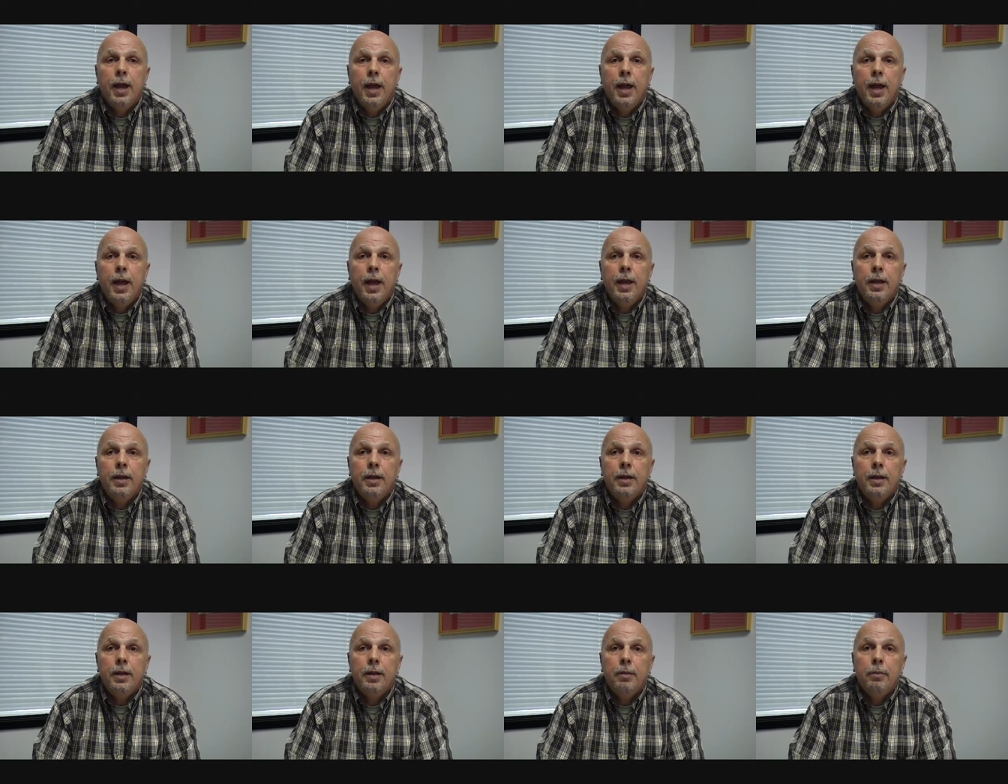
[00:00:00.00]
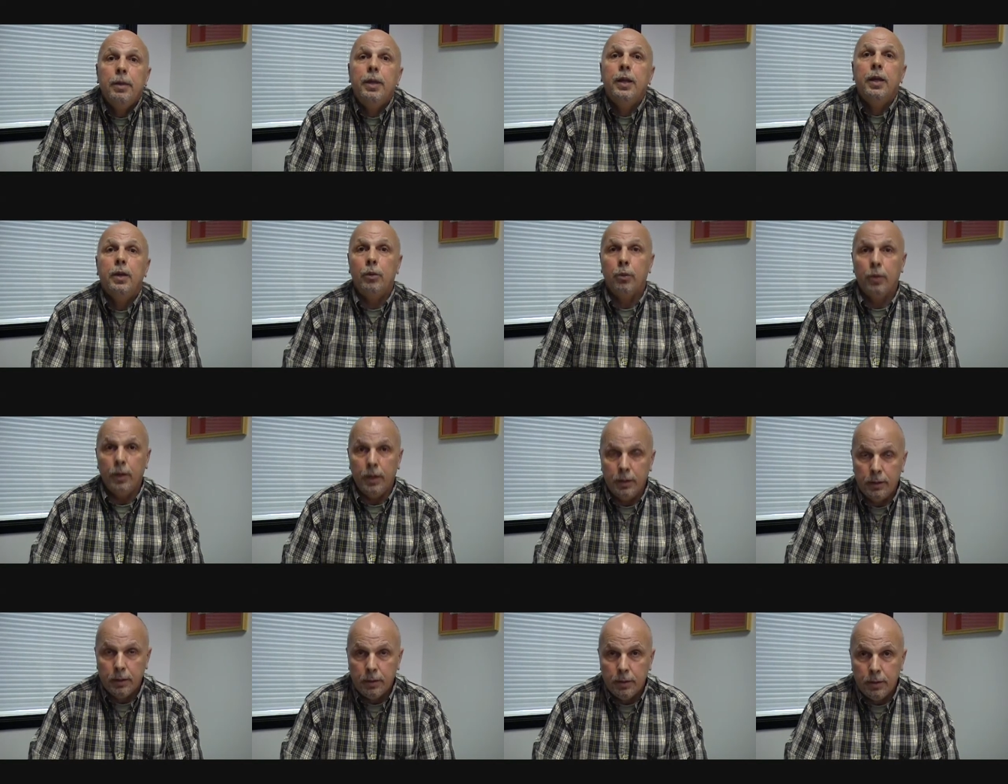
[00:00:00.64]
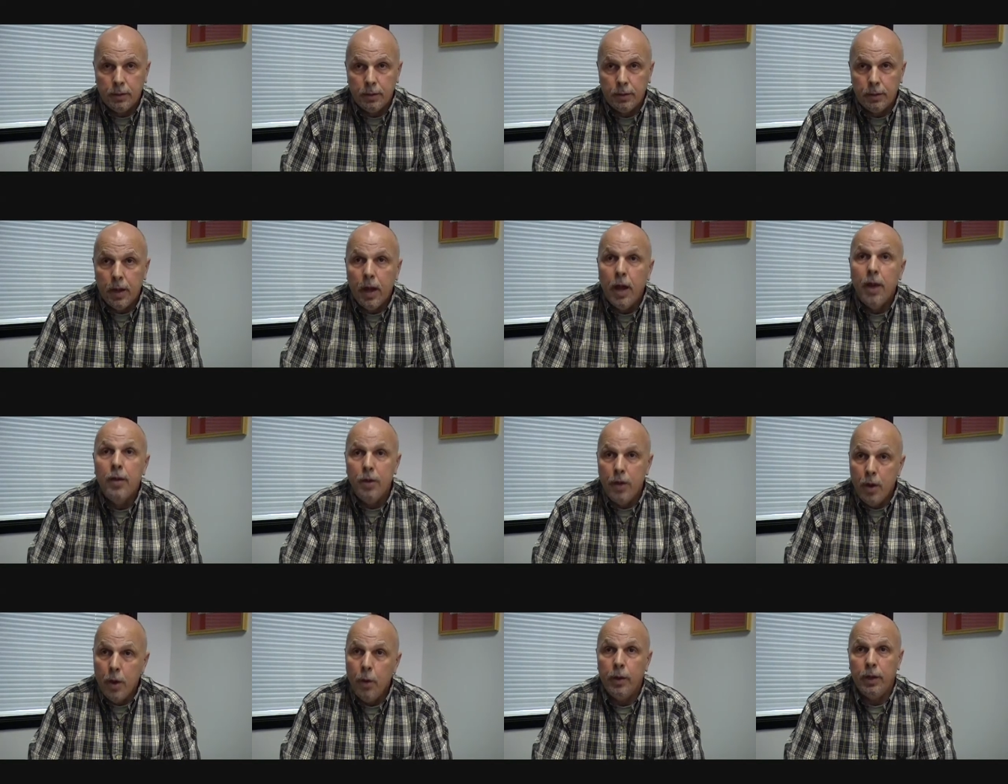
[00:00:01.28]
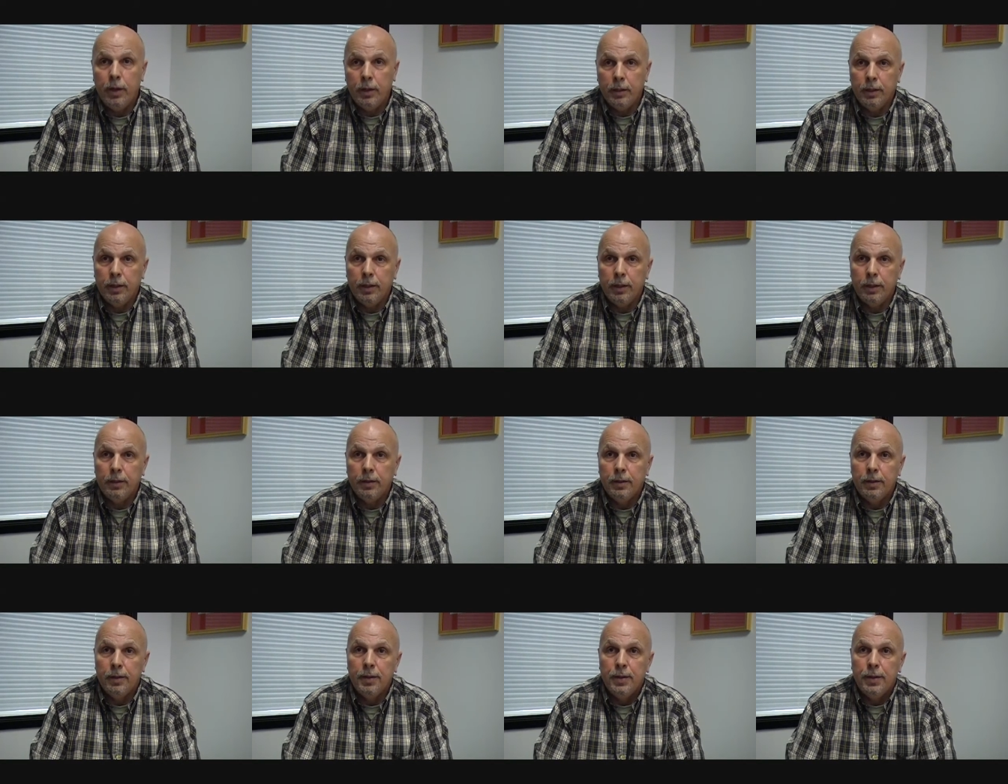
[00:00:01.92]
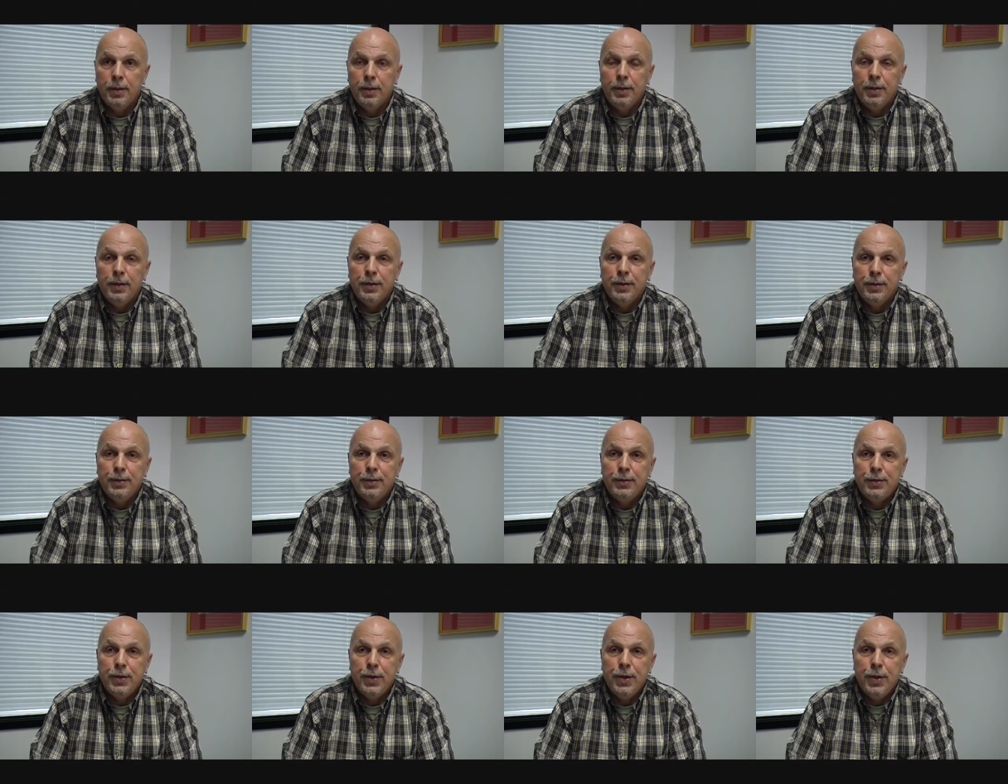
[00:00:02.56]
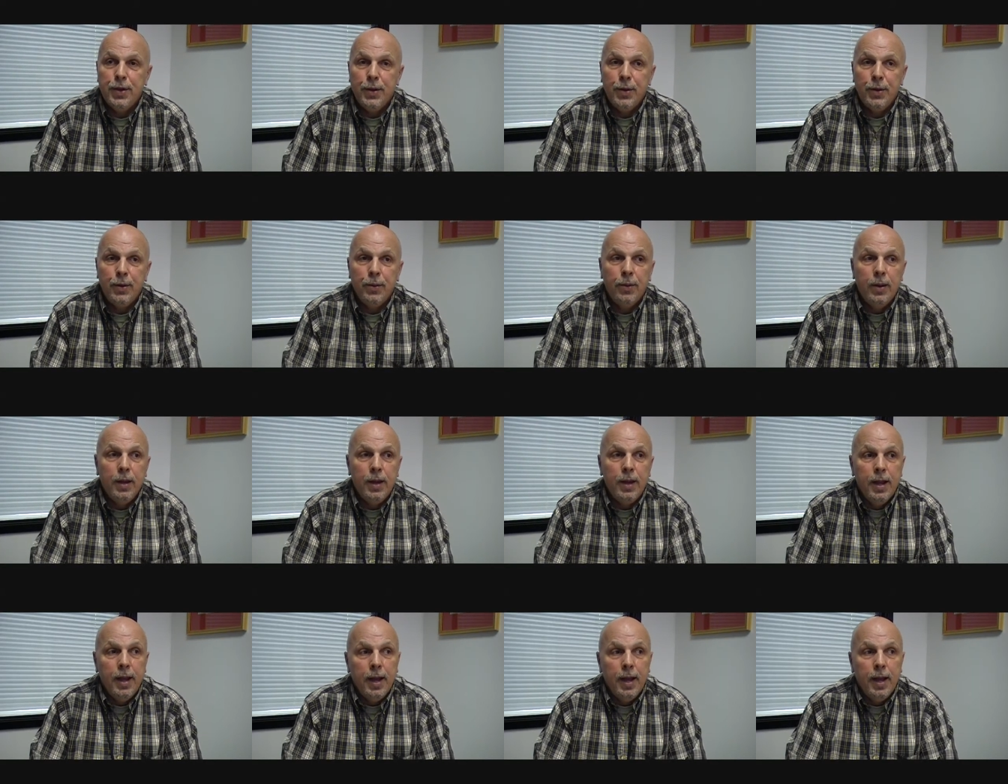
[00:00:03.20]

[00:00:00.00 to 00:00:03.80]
and be at risk unknowingly. Okay. So